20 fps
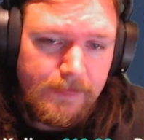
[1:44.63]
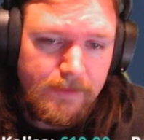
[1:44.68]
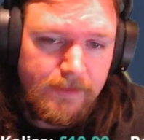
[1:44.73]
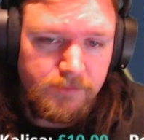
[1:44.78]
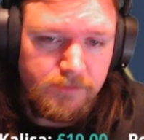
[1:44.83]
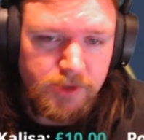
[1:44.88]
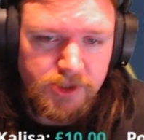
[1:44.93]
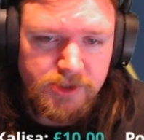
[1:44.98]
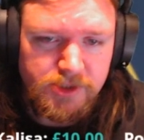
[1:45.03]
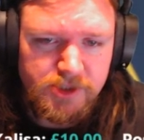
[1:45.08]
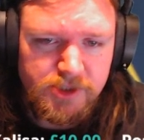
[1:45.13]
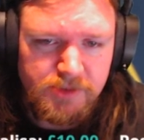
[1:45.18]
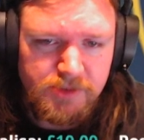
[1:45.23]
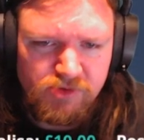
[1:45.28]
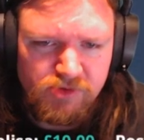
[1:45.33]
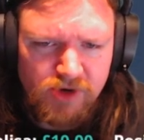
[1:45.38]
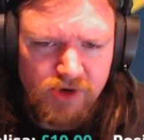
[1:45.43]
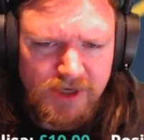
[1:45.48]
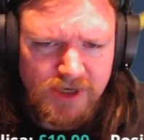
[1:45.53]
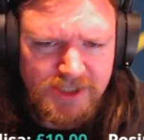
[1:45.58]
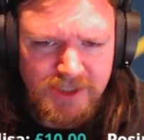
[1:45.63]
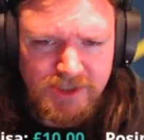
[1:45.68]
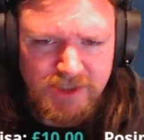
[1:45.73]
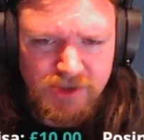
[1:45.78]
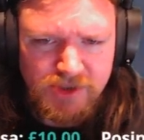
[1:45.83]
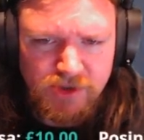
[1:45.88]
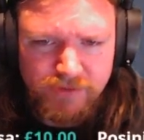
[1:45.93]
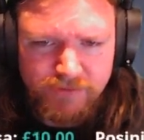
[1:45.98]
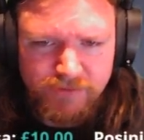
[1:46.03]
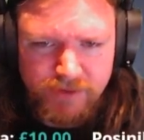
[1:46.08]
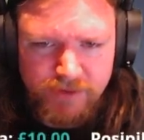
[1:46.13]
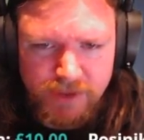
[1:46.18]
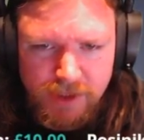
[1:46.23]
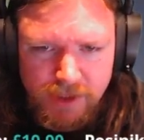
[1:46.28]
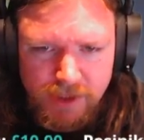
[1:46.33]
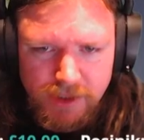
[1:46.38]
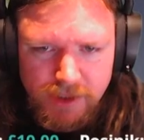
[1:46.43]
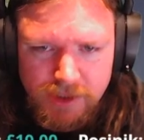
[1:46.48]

I'm just surprised it's not in vanilla.